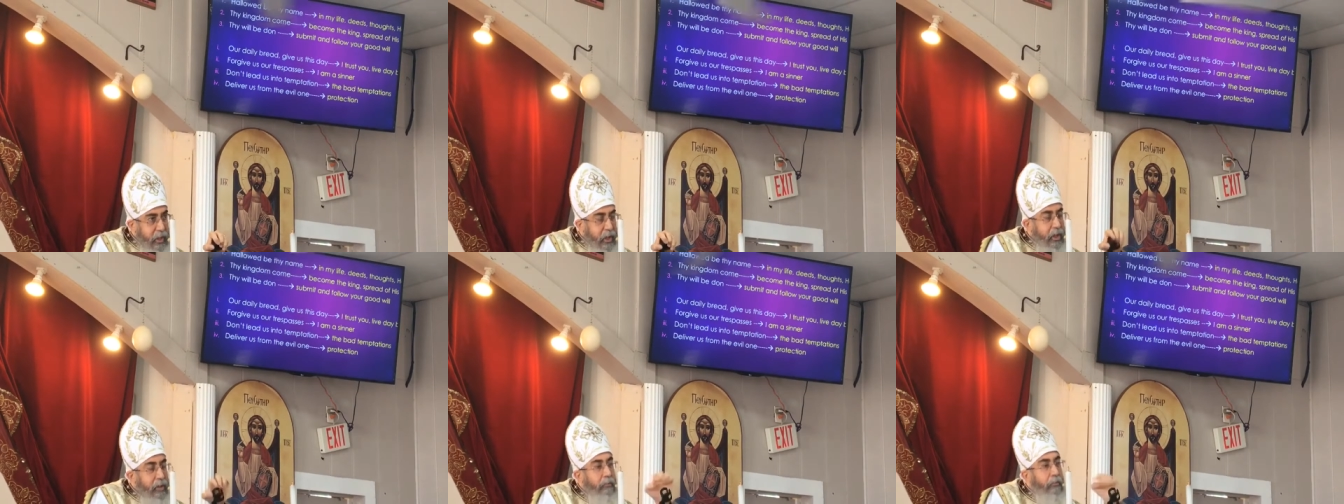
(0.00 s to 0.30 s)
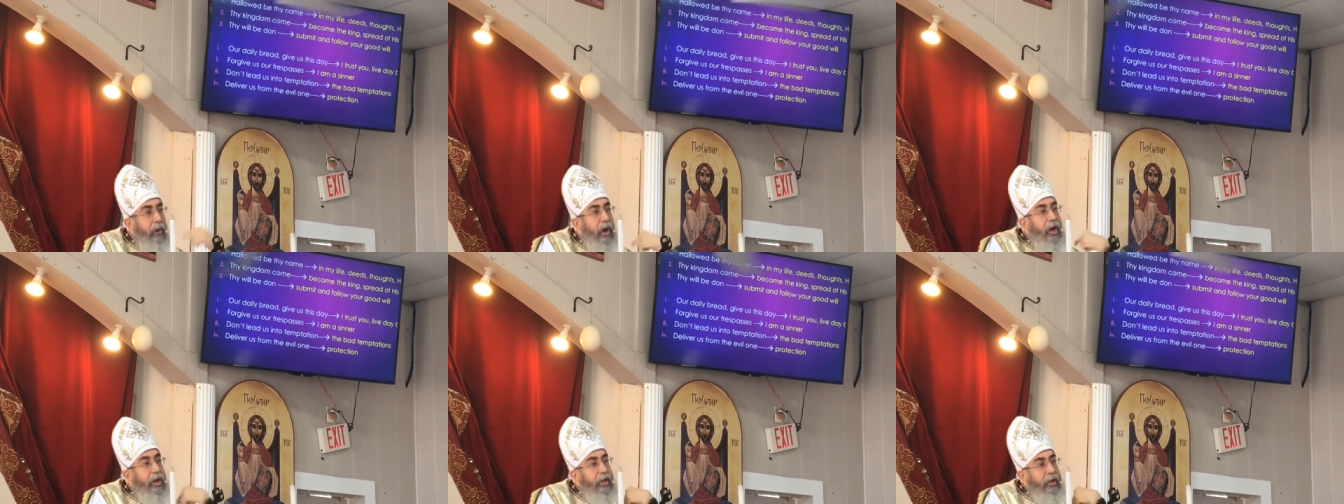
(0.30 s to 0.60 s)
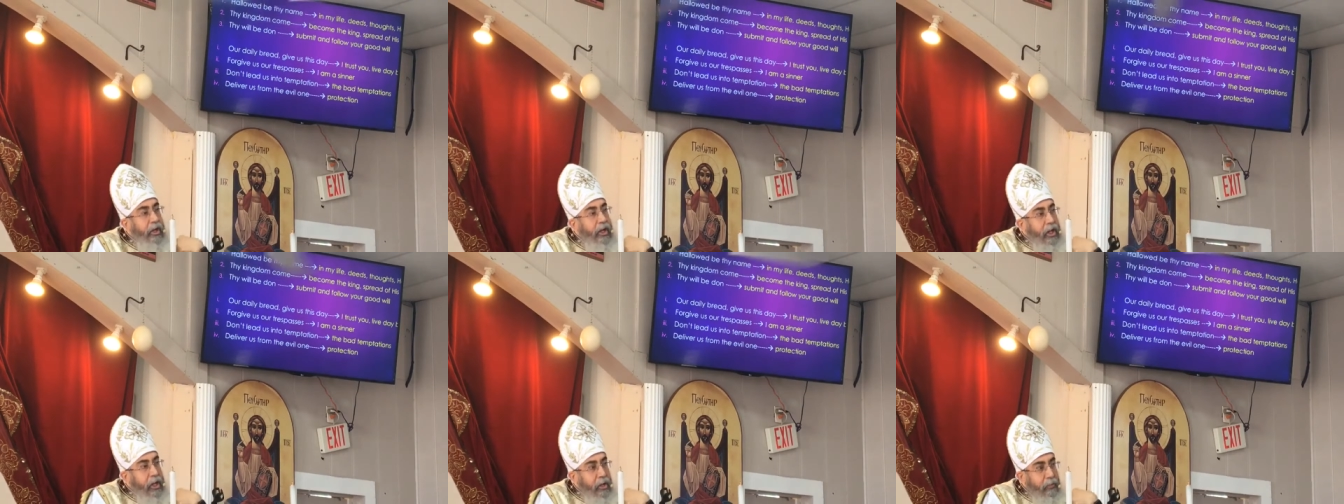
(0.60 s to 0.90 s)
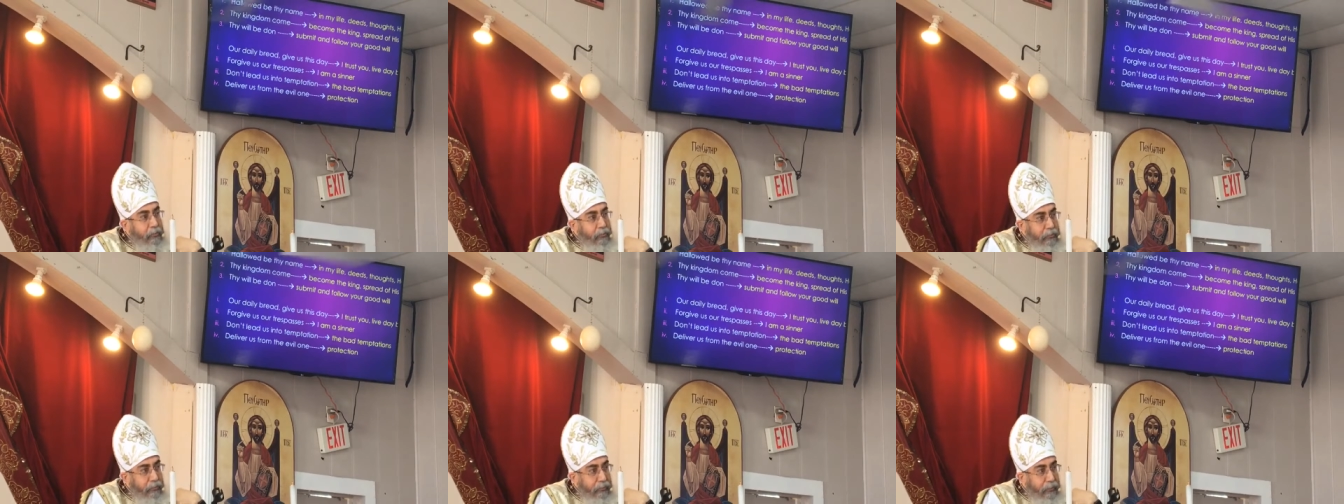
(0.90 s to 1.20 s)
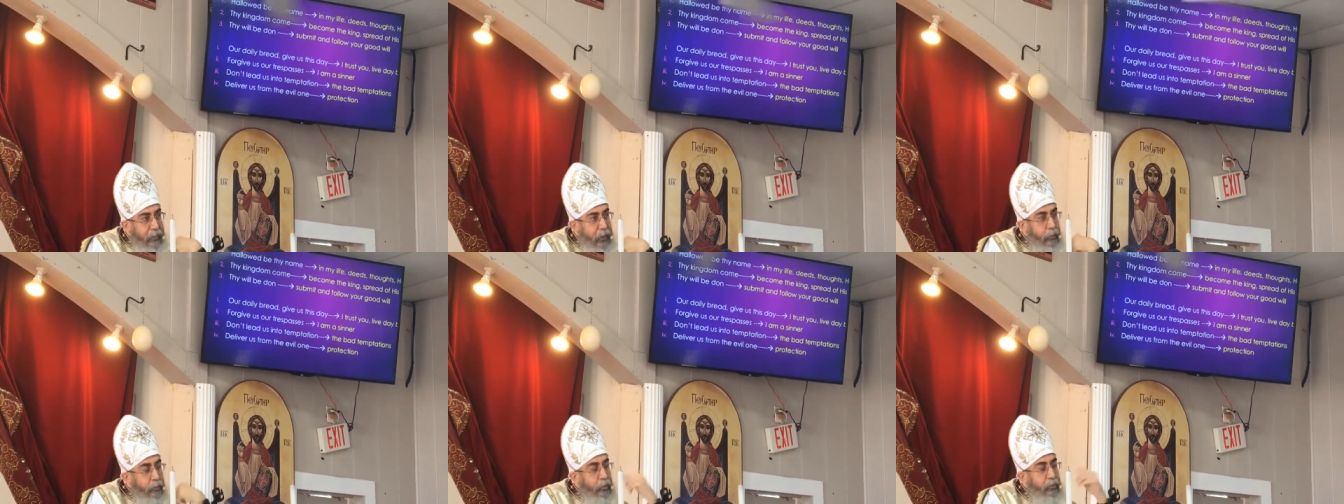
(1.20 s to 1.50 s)
in my
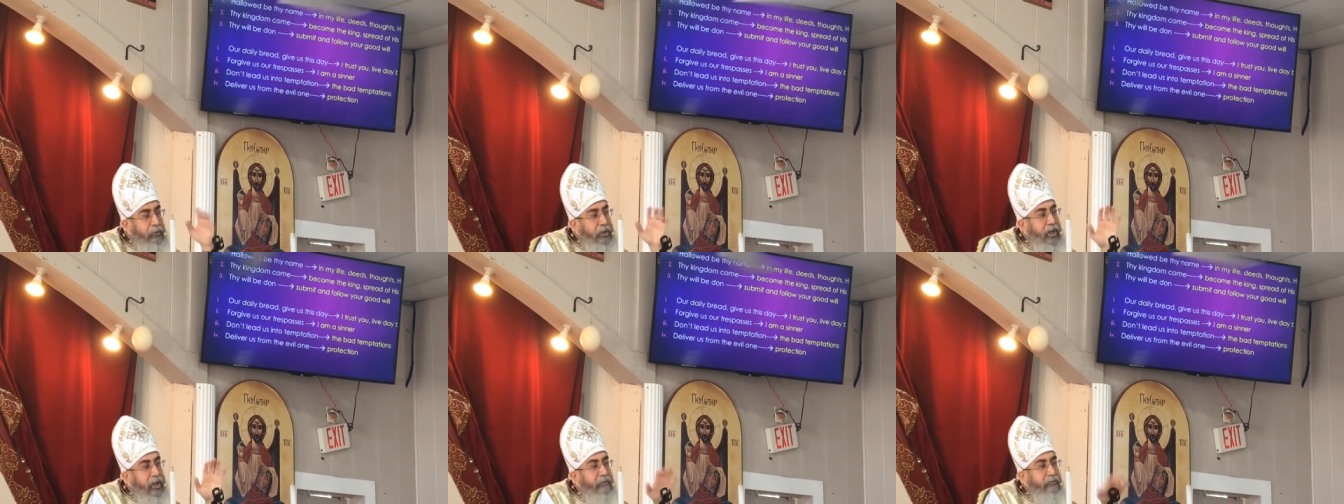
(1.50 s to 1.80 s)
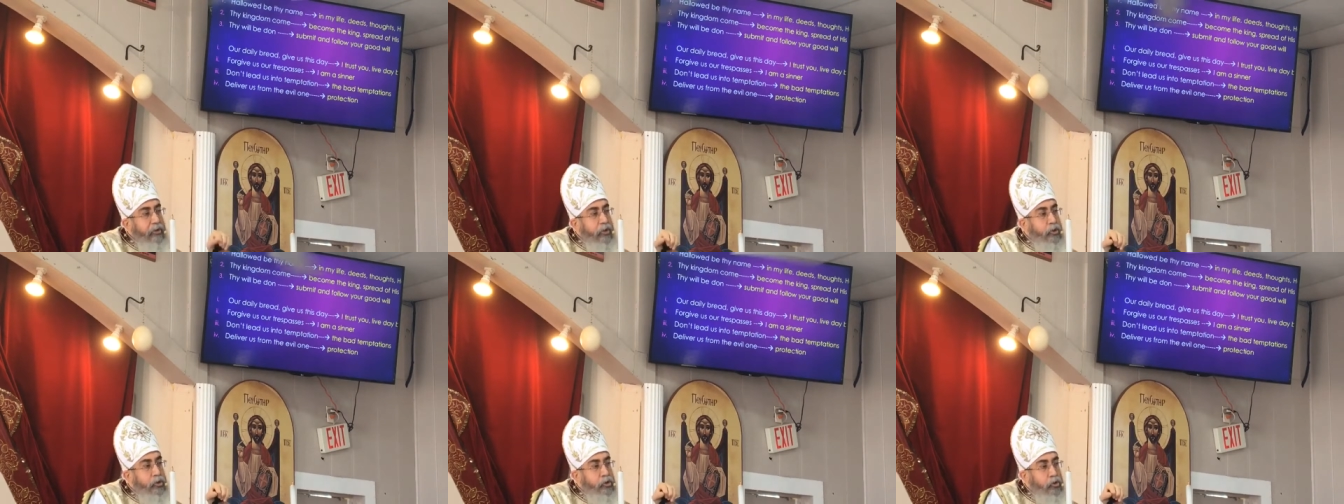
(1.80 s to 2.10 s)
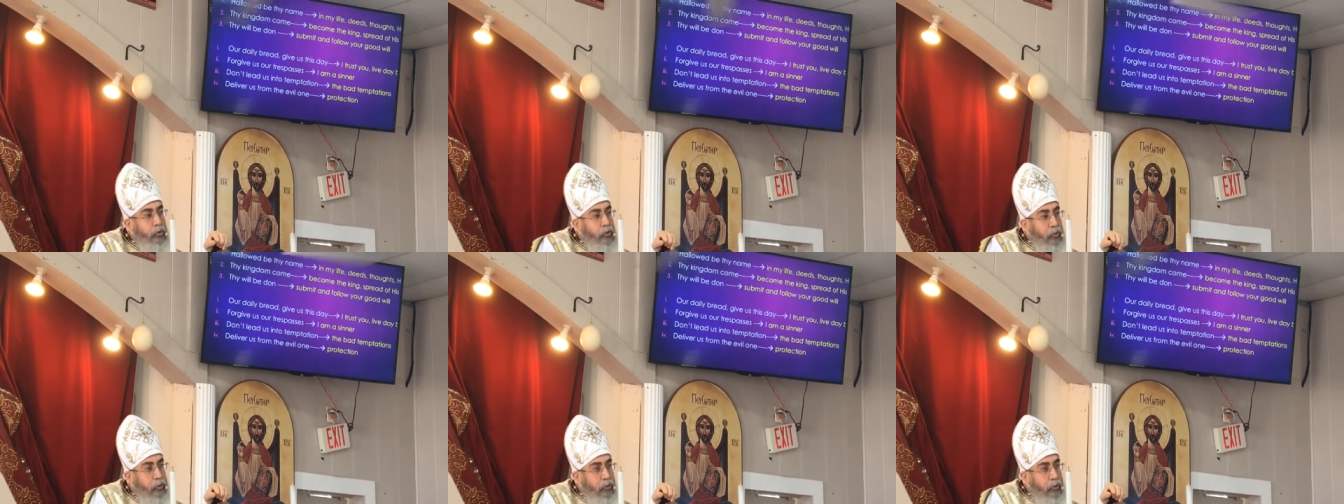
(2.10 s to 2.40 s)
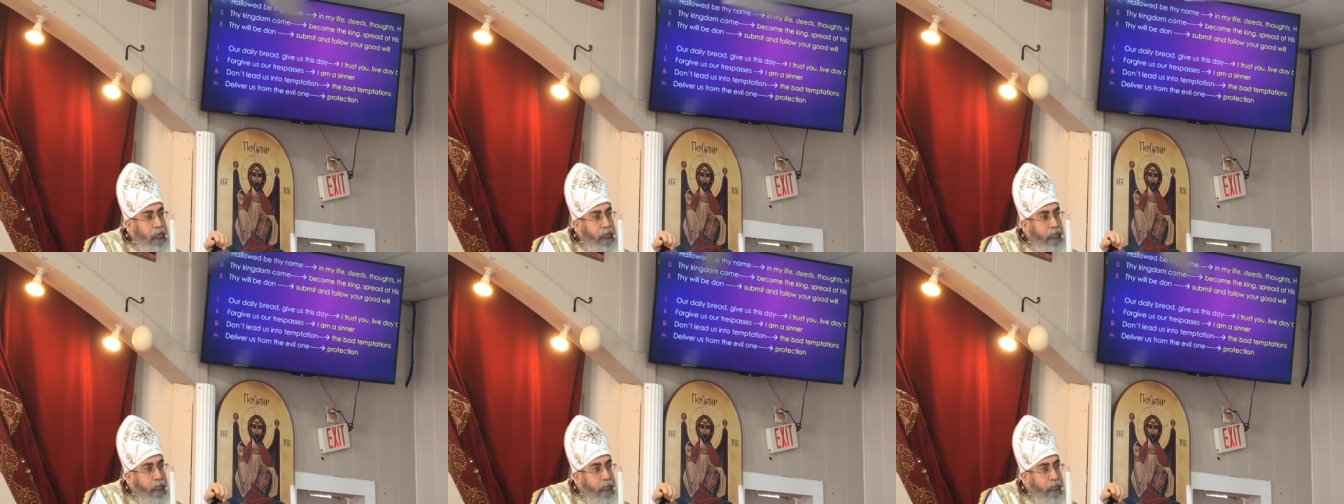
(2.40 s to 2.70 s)
name will be given to you.